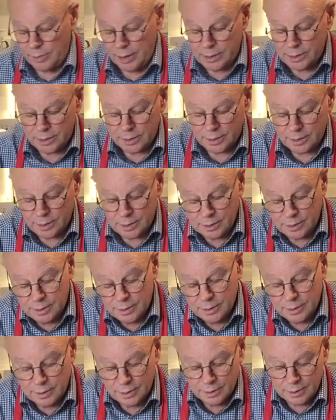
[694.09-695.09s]
rest
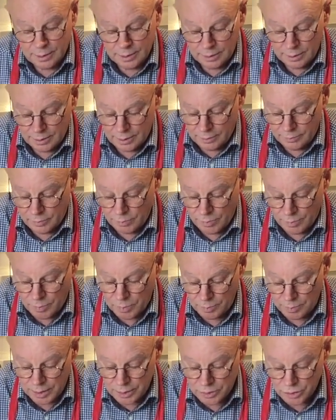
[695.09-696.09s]
of the
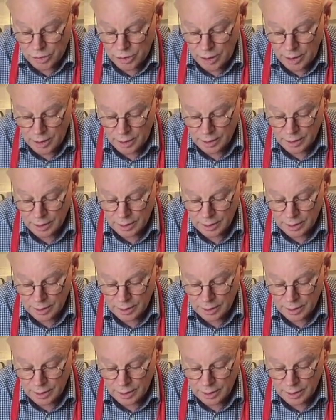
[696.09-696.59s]
ripple mixture,